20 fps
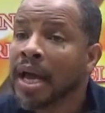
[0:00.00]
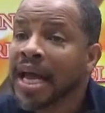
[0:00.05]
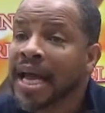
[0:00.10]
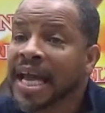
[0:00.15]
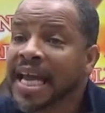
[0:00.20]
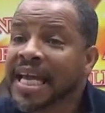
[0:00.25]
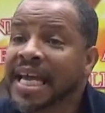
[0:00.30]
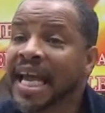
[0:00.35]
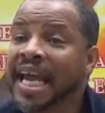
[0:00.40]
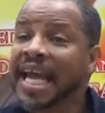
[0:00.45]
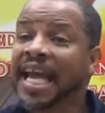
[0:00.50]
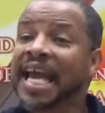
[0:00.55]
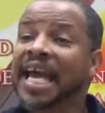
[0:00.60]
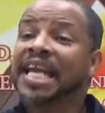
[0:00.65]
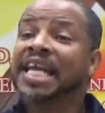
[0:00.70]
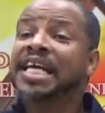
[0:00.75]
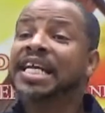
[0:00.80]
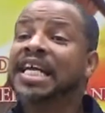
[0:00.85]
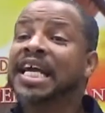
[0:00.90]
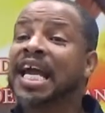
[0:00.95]
He hid
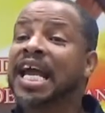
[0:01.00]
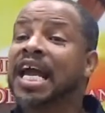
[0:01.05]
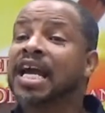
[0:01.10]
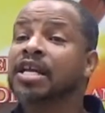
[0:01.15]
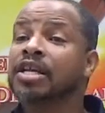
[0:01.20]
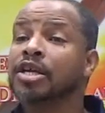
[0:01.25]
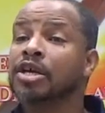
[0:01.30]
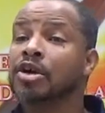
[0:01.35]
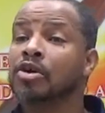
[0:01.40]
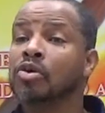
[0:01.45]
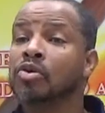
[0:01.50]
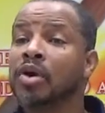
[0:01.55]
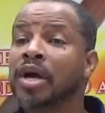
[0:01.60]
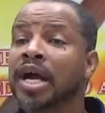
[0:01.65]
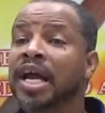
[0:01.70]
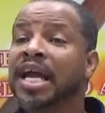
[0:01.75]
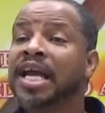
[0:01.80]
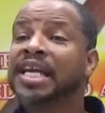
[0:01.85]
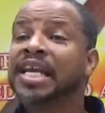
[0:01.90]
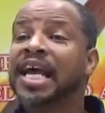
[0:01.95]
it in you
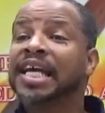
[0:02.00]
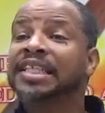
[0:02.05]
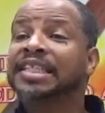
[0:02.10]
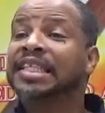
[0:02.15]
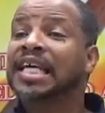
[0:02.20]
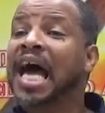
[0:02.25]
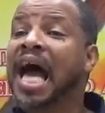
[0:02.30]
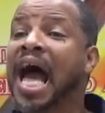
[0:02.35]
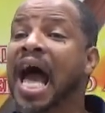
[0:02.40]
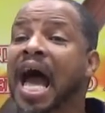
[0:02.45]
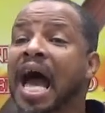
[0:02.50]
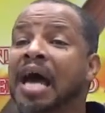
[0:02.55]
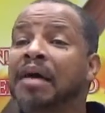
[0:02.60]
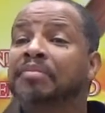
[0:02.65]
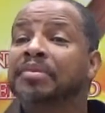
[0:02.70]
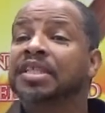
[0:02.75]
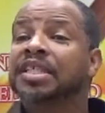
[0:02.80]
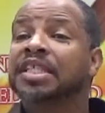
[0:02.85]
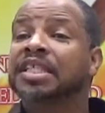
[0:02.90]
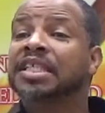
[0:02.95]
in a
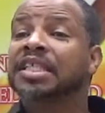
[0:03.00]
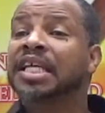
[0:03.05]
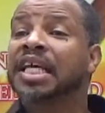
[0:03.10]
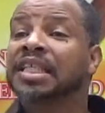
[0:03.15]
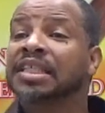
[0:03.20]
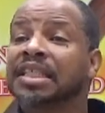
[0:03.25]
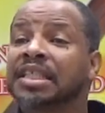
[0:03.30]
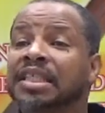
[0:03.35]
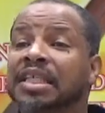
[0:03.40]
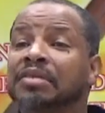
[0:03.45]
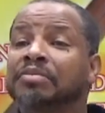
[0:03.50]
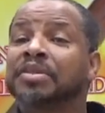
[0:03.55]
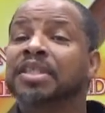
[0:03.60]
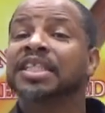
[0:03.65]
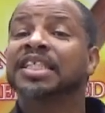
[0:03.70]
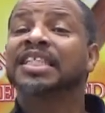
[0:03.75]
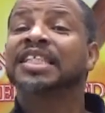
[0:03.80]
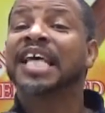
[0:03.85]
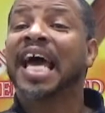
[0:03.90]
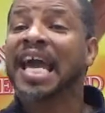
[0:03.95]
time-sensitive
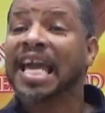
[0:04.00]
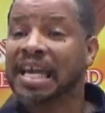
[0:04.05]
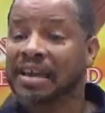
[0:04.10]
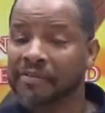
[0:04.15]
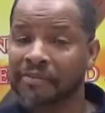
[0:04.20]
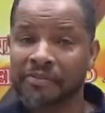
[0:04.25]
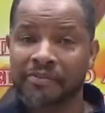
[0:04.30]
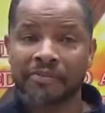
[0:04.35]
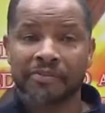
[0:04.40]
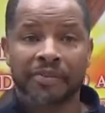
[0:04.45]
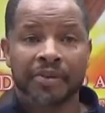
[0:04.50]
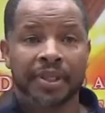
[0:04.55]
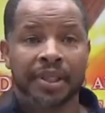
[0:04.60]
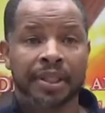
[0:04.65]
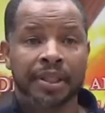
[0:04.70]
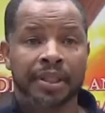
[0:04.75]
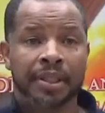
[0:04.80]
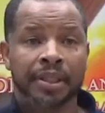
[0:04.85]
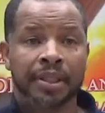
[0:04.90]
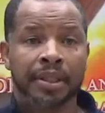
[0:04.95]
safe.
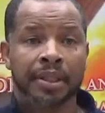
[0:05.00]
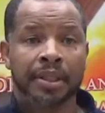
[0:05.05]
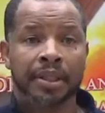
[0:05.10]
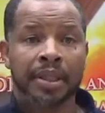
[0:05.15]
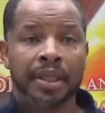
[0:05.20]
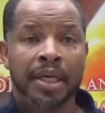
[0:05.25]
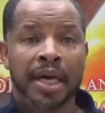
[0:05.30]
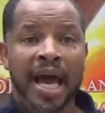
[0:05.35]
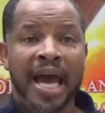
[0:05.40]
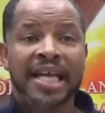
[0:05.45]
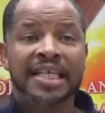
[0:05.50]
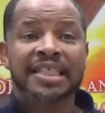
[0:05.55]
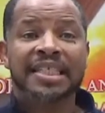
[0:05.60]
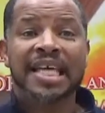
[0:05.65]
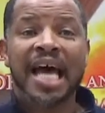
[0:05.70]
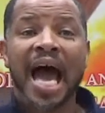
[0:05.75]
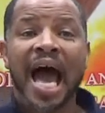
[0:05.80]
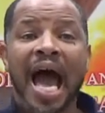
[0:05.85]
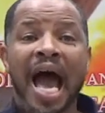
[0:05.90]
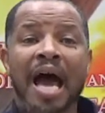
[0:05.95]
Hallelujah. A
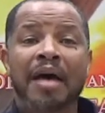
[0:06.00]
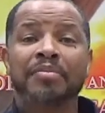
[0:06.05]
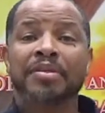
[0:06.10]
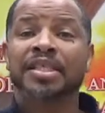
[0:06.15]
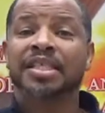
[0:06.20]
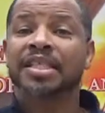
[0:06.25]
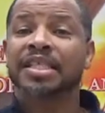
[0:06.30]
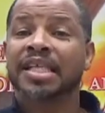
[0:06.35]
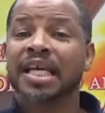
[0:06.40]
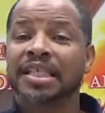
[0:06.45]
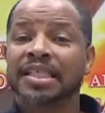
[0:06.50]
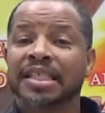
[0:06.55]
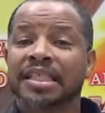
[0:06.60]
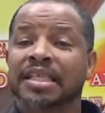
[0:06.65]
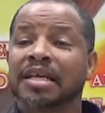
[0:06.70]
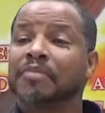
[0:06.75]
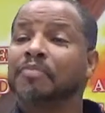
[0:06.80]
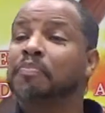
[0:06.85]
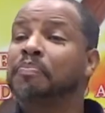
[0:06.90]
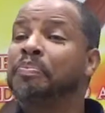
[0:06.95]

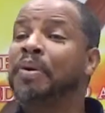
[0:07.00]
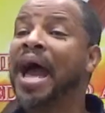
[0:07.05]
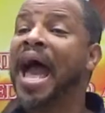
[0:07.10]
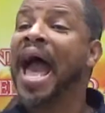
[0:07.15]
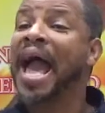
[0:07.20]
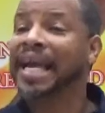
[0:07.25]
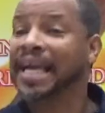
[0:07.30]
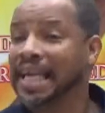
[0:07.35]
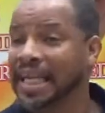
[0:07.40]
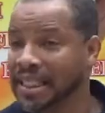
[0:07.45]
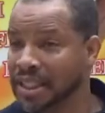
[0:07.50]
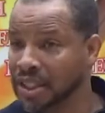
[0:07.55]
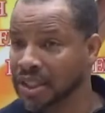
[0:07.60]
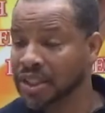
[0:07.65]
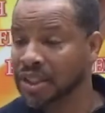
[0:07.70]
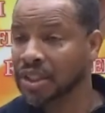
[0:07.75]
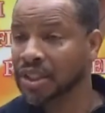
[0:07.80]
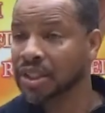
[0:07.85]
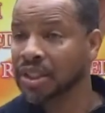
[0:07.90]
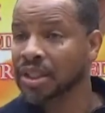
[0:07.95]
time-sensitive
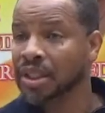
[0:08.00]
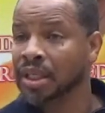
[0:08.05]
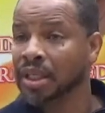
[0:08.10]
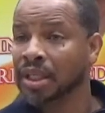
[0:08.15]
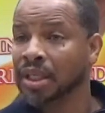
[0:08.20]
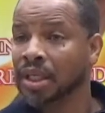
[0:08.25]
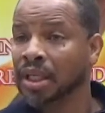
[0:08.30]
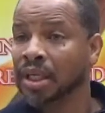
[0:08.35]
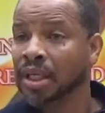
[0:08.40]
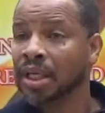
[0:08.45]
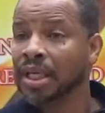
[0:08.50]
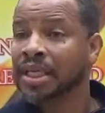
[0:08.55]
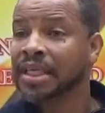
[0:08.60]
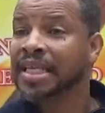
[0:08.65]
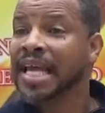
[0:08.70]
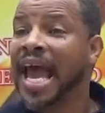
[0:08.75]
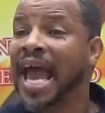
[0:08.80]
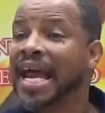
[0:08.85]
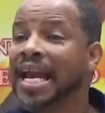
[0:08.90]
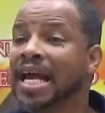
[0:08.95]
package. Thank you, God.
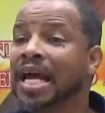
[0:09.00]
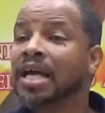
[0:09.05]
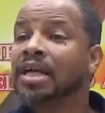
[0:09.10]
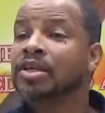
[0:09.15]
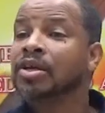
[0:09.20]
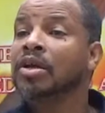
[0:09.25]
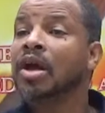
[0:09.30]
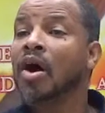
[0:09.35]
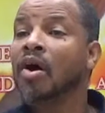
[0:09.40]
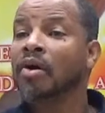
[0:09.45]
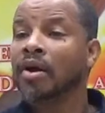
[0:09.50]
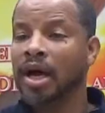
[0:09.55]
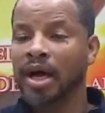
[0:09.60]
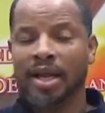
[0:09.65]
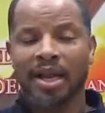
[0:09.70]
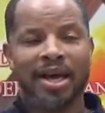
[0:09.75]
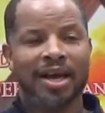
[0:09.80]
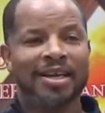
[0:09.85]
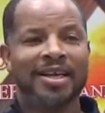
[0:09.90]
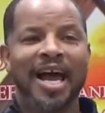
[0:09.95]
That, you know,
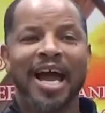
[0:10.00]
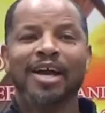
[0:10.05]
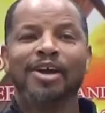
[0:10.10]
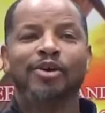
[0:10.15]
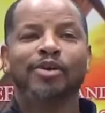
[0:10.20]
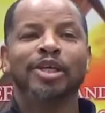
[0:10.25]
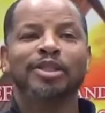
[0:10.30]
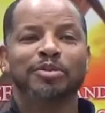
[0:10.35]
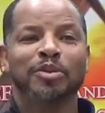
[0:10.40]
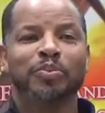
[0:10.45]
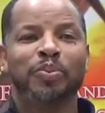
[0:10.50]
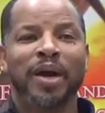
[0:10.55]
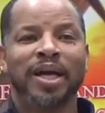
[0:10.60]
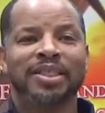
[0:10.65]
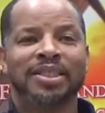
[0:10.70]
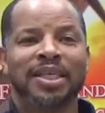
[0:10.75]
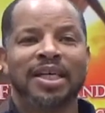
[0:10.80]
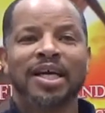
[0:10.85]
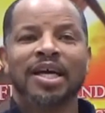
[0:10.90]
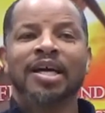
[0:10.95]
uh, uh like Christmas
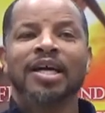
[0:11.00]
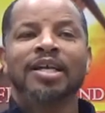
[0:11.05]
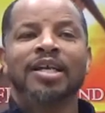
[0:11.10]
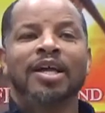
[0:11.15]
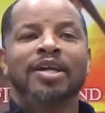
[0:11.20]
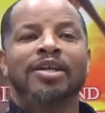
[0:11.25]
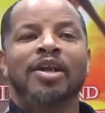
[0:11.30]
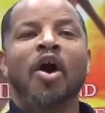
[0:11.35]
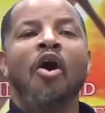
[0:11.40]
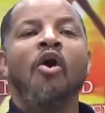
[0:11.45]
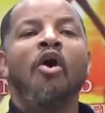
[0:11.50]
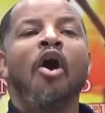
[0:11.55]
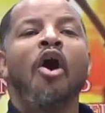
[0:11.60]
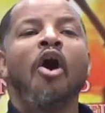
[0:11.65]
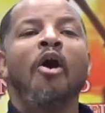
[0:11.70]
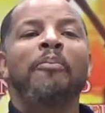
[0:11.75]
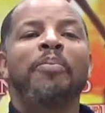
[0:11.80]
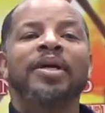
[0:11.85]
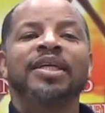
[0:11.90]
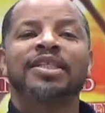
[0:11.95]
present. Don't
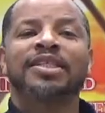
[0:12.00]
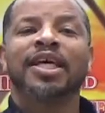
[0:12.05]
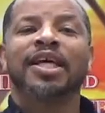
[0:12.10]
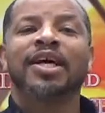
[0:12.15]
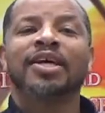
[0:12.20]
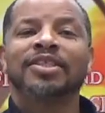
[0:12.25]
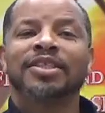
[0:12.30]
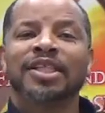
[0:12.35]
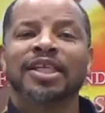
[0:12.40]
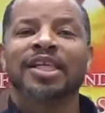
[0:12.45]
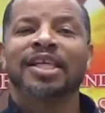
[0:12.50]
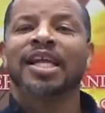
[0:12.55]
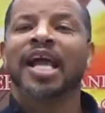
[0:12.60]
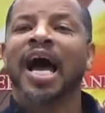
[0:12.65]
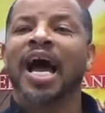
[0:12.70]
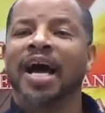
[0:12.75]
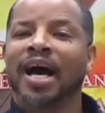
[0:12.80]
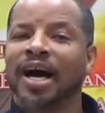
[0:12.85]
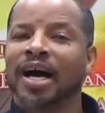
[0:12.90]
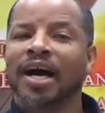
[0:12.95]
open till July, uh
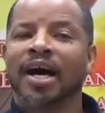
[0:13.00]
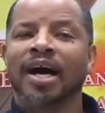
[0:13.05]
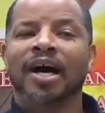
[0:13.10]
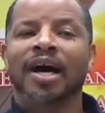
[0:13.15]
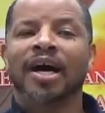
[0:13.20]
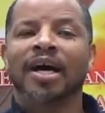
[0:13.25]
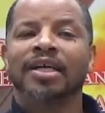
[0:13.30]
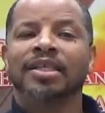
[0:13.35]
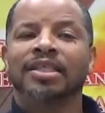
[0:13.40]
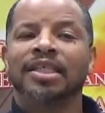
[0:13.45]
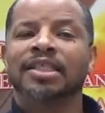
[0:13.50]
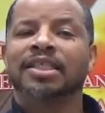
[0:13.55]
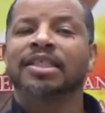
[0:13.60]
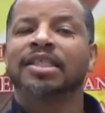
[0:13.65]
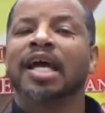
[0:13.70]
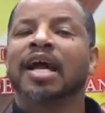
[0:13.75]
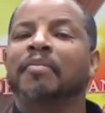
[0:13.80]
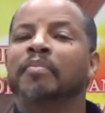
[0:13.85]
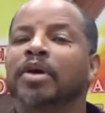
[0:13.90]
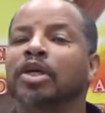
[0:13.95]
uh, uh, uh,
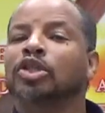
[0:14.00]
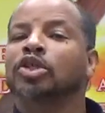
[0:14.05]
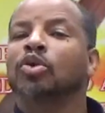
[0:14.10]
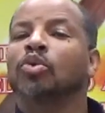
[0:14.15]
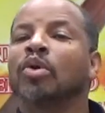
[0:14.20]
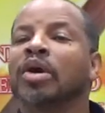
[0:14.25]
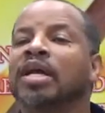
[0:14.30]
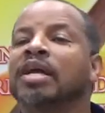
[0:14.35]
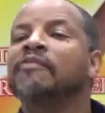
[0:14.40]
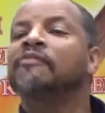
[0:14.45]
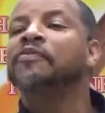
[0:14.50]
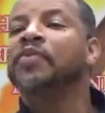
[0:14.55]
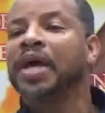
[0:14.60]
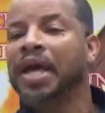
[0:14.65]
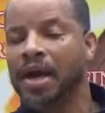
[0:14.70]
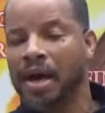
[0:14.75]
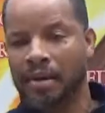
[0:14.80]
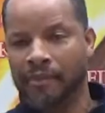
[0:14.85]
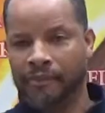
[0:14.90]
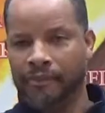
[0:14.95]
December
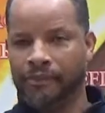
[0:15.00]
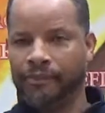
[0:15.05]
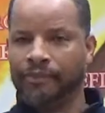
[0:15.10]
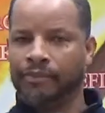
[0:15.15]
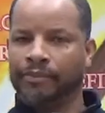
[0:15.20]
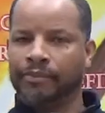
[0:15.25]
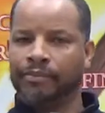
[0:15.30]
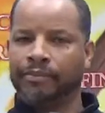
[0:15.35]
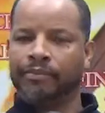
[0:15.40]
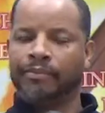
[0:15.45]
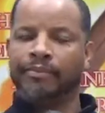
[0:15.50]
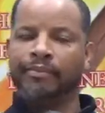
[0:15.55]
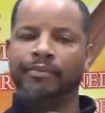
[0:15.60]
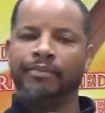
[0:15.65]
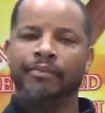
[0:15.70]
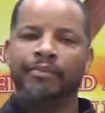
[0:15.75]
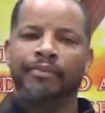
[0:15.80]
25th. Yeah.